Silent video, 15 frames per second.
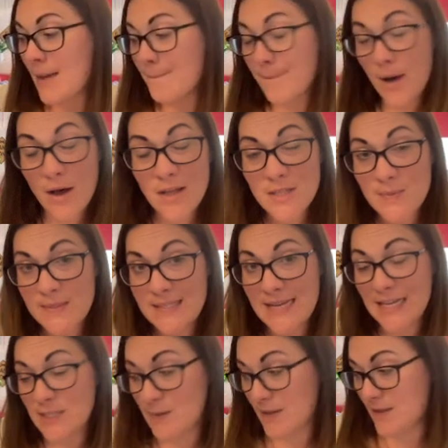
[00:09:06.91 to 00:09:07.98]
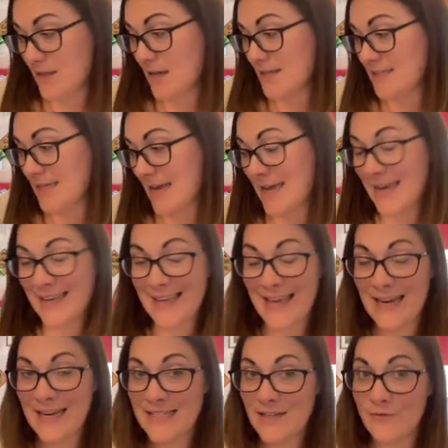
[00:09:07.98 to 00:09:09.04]
Barnes was next with 38.
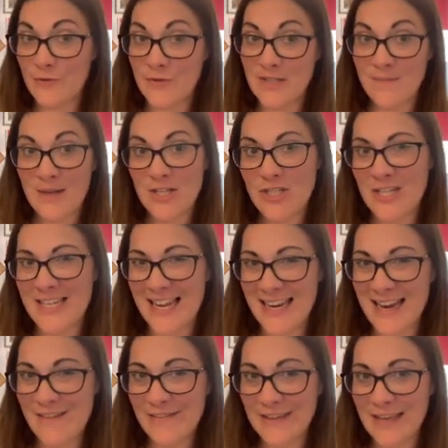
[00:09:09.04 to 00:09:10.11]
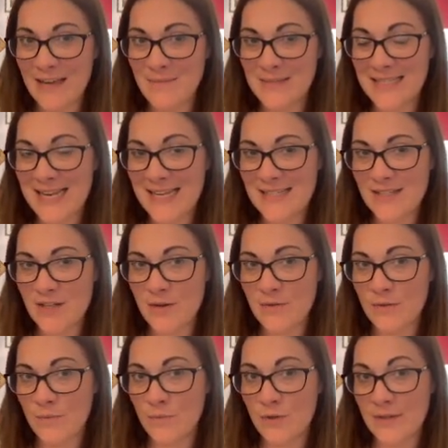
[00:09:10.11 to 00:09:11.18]
Again, as I've already mentioned, 11 games less though
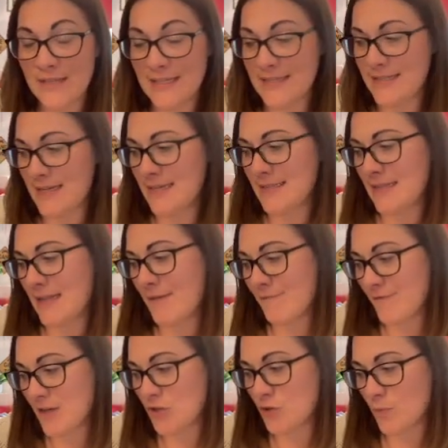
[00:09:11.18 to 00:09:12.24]
than Wood this season. Then Vigil